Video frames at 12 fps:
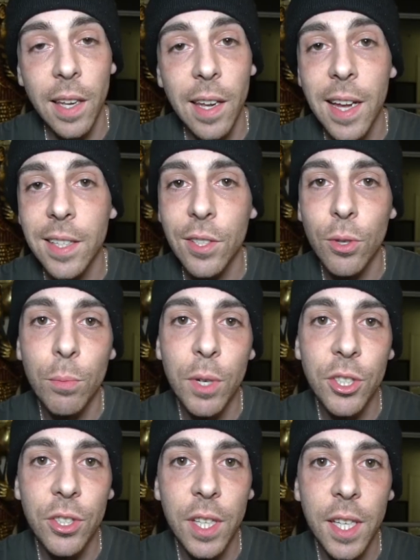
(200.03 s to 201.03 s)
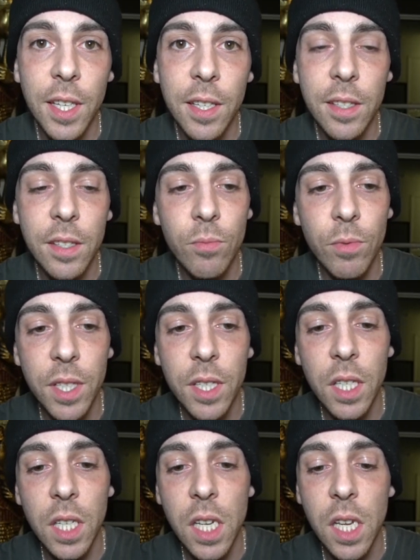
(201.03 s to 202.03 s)
I lost so much things
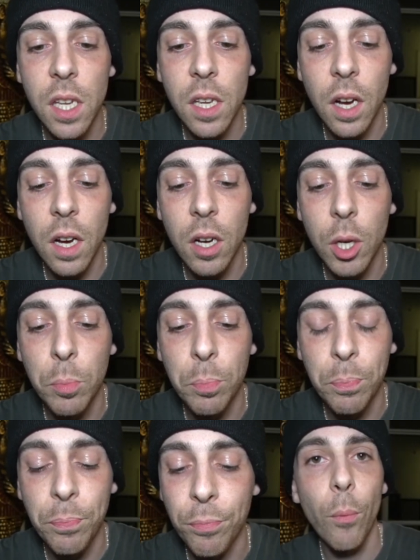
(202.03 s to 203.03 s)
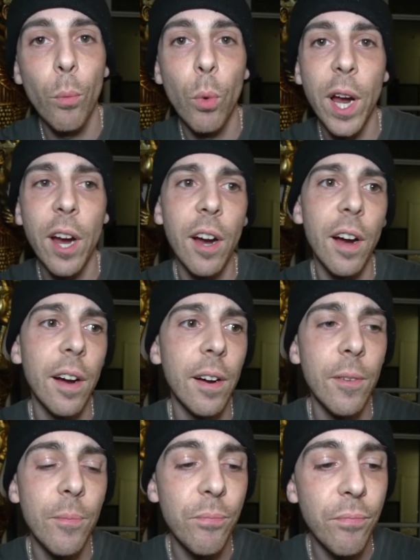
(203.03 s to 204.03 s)
recently um, where
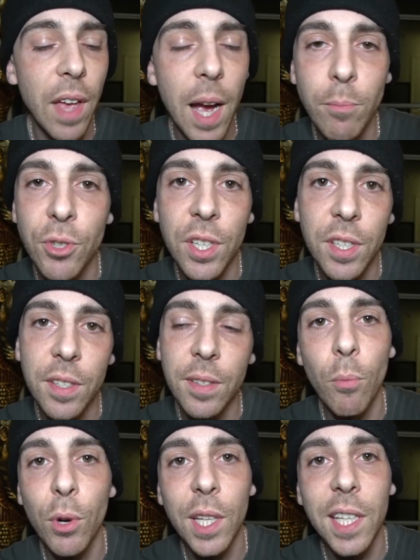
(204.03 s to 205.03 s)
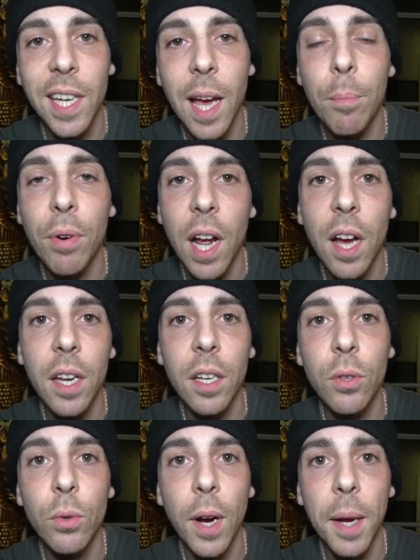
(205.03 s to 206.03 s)
I'm just, I'm really not proud of
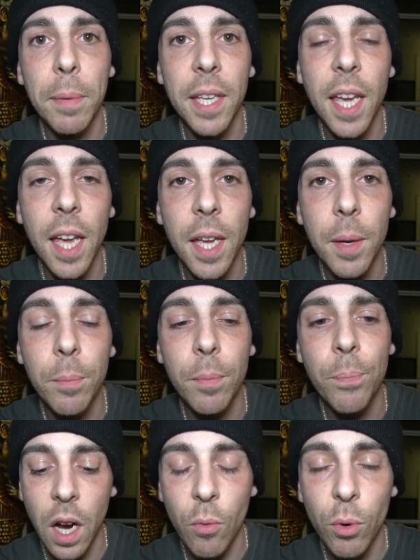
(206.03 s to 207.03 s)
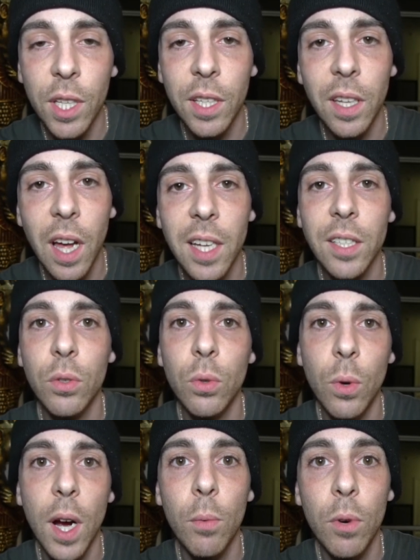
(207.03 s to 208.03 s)
who I became. I really lost
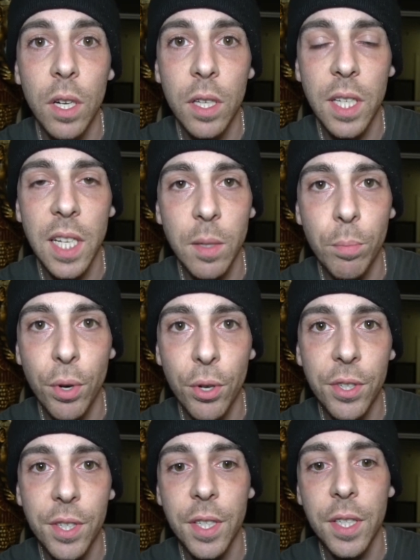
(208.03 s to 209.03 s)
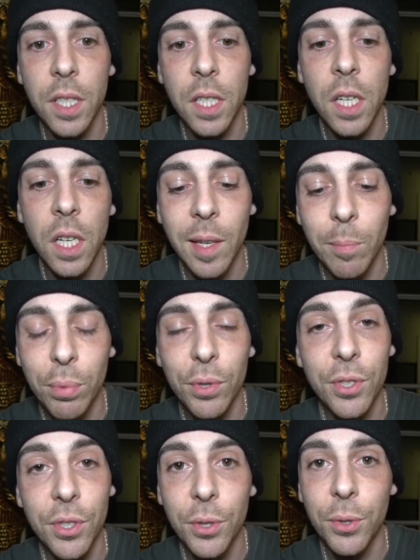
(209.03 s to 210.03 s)
who I was as a person in
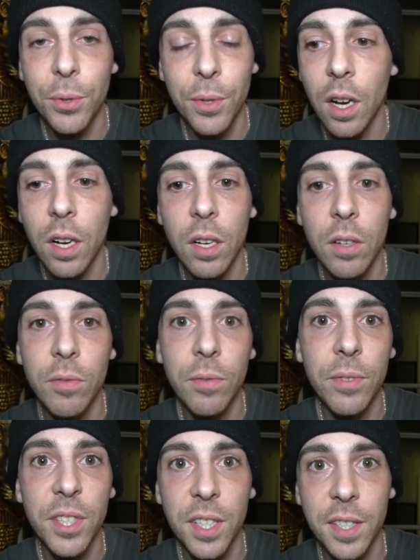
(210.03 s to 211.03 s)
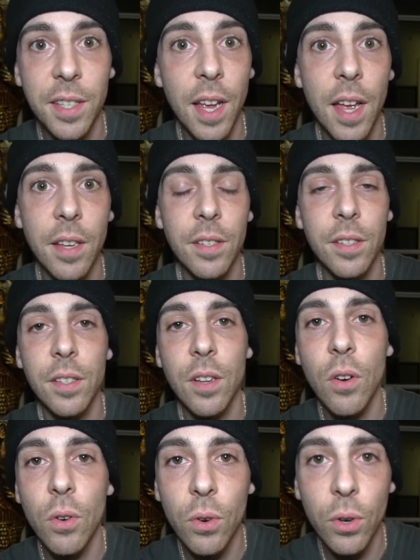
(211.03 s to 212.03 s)
pursuit of success
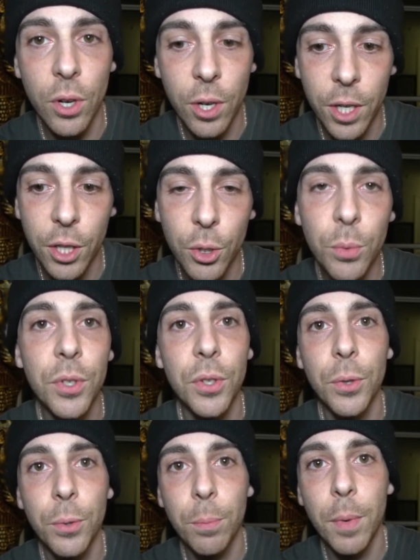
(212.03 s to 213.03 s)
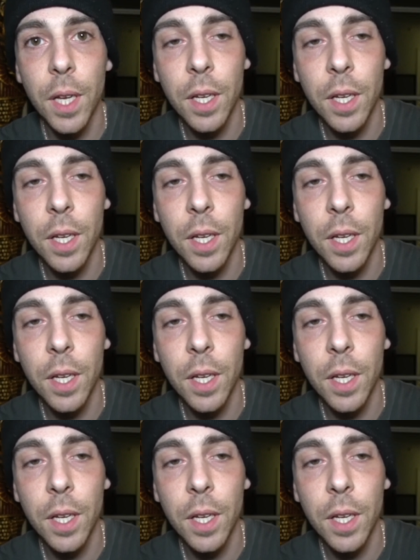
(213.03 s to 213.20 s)
or YouTube